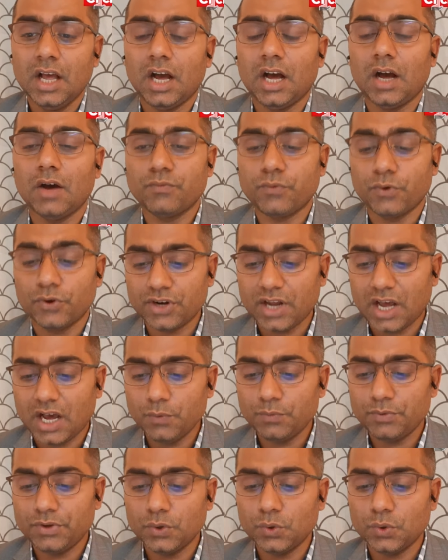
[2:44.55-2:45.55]
Uh, for
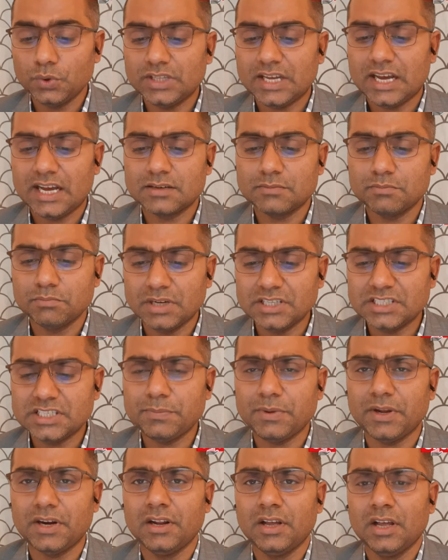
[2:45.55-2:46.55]
now, we know that
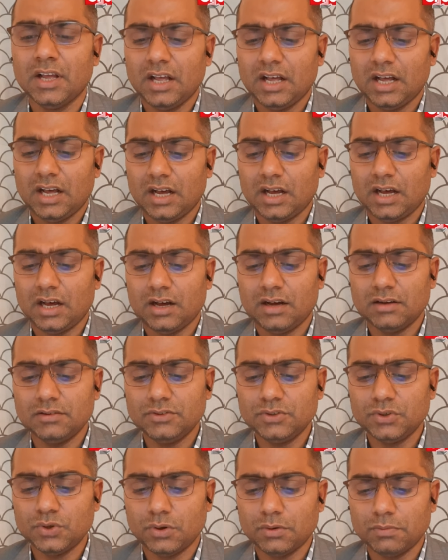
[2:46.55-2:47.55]
multiple, uh,
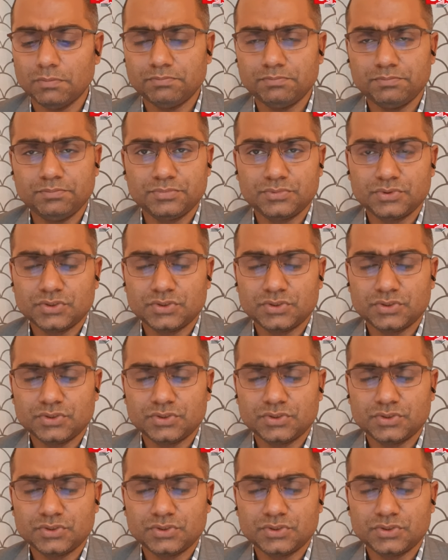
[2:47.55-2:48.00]
you know,